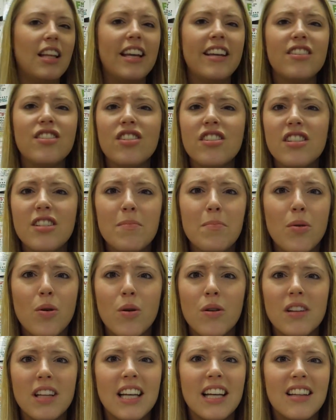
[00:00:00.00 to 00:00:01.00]
Like it's just a
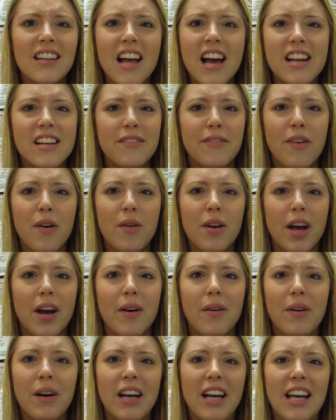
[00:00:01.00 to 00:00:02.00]
poorly aligned
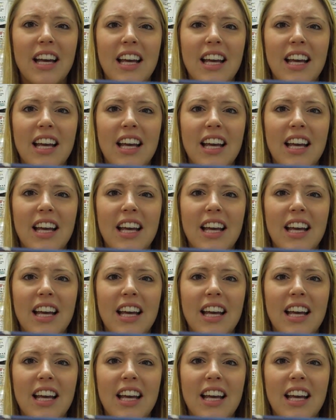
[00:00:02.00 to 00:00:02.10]
photo.